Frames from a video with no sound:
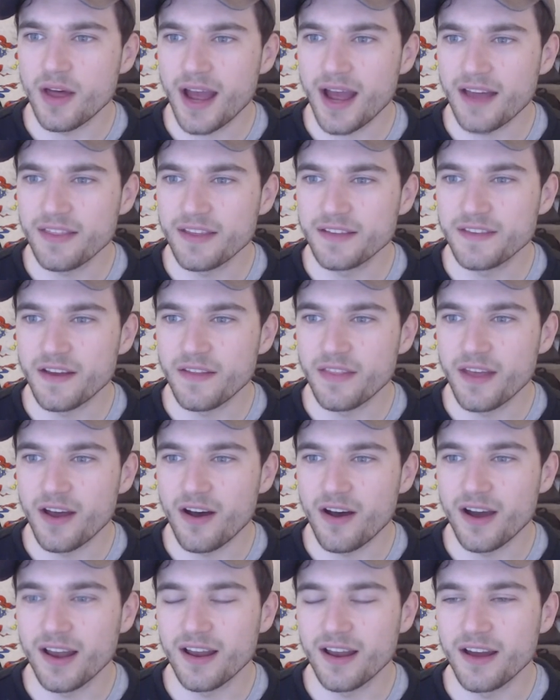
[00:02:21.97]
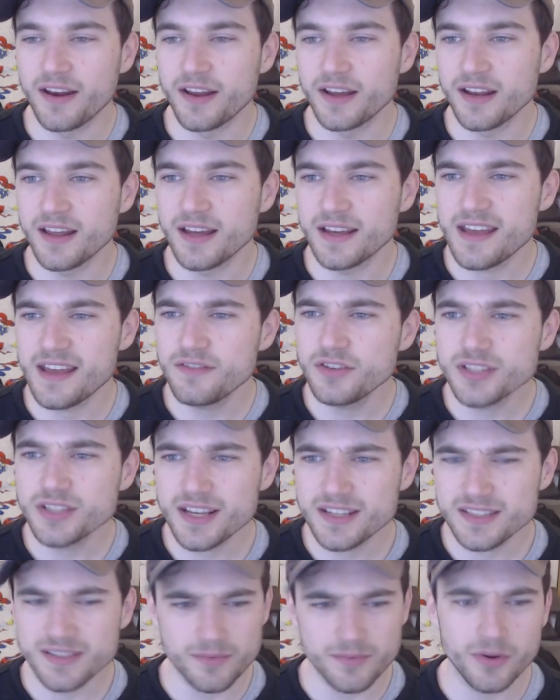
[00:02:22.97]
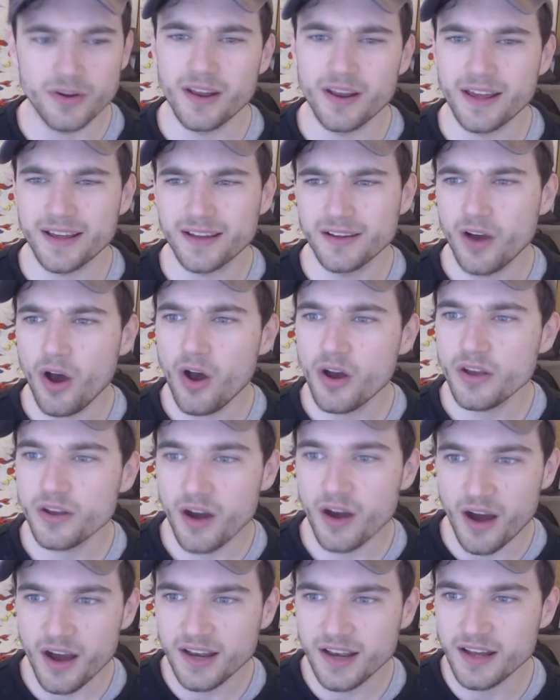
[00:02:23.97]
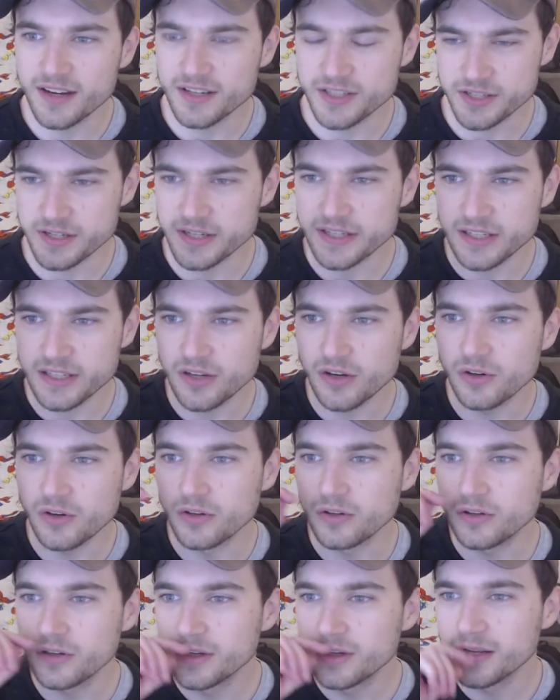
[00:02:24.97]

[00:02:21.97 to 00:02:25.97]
how they've done their eyeliner, like, if you say someone like, oh, your eyeliner's really cool,